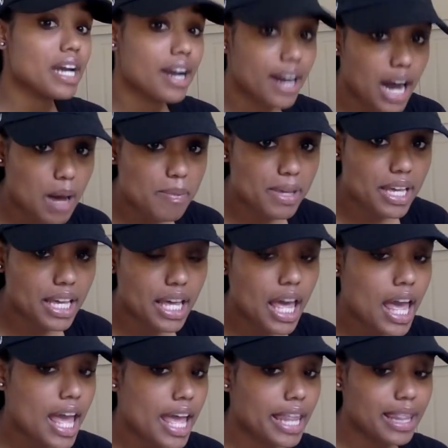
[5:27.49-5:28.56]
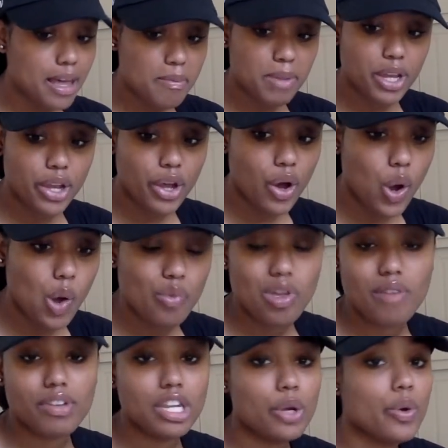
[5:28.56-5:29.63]
a comment and let me know if you
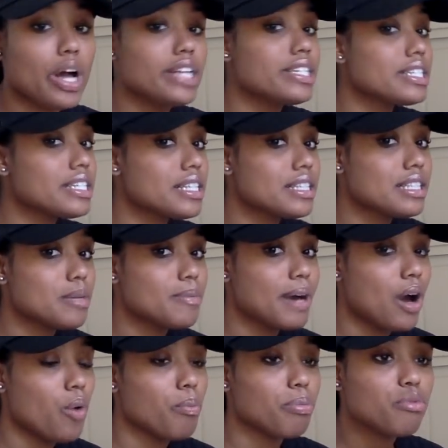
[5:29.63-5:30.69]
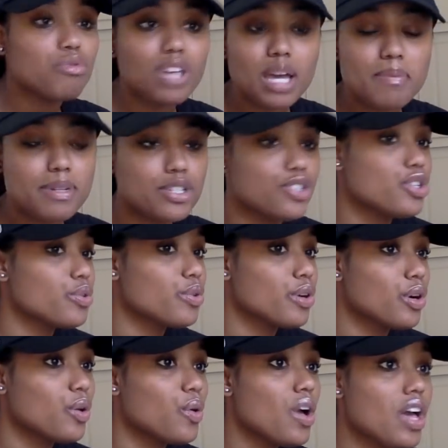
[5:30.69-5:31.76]
have any questions about boot camp in
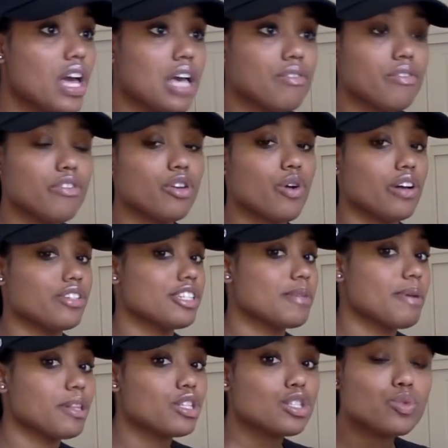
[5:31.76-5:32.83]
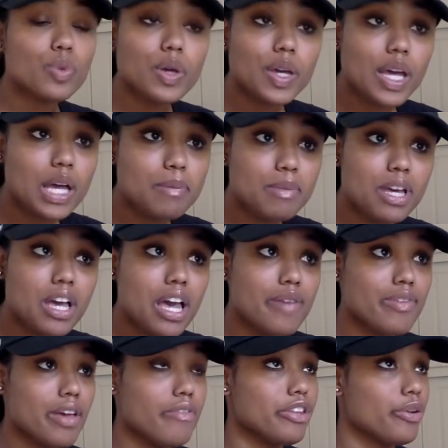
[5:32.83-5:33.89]
general. If you have any questions about the swim, if
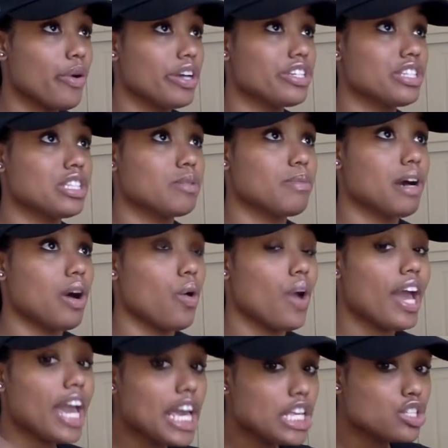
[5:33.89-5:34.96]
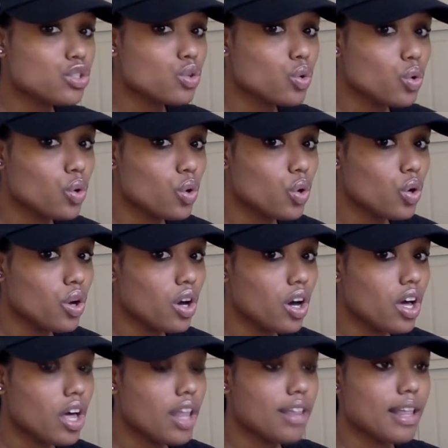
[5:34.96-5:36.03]
you have any questions about A
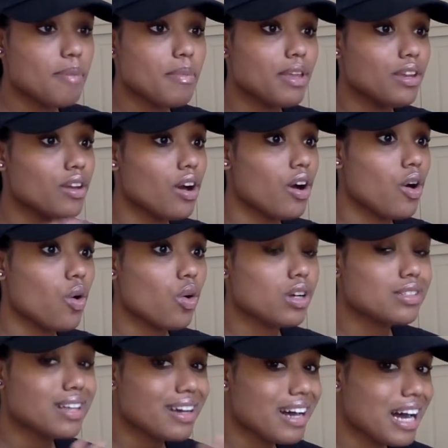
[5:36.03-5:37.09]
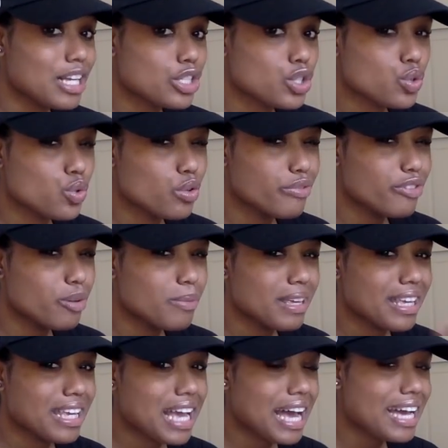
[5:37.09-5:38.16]
school, let me know, because I got you. You feel
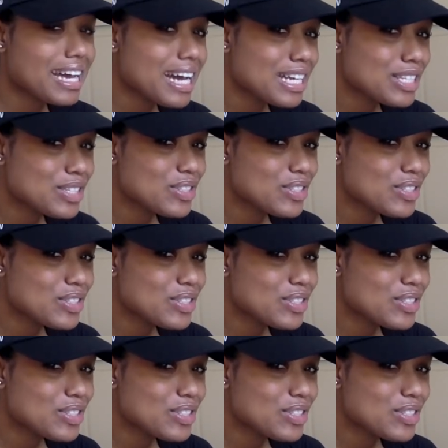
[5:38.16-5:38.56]
me? I got